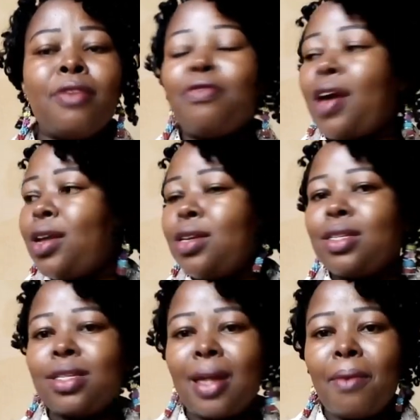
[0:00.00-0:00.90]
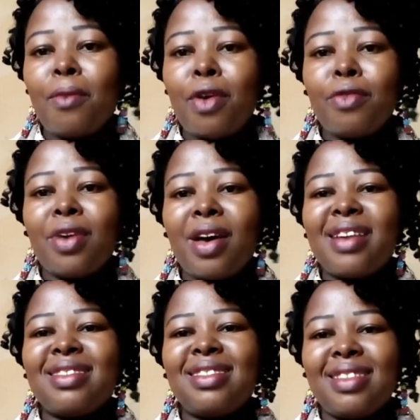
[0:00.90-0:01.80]
find somewhere you
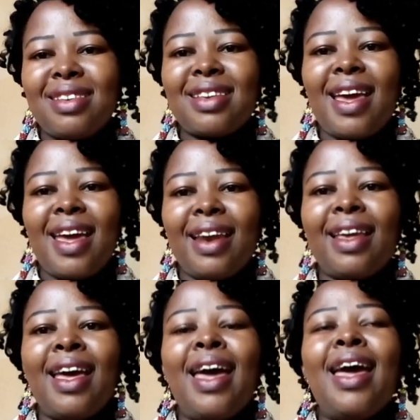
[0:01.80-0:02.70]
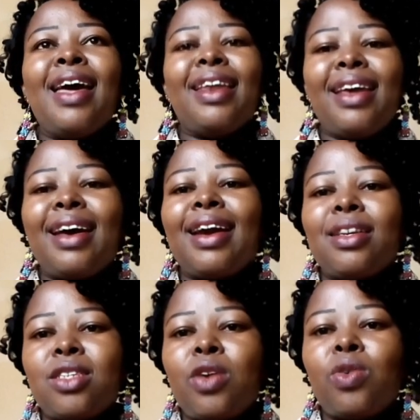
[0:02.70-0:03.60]
can sit and
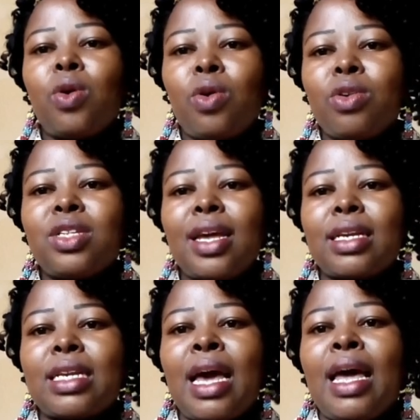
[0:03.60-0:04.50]
reclutcher your closet.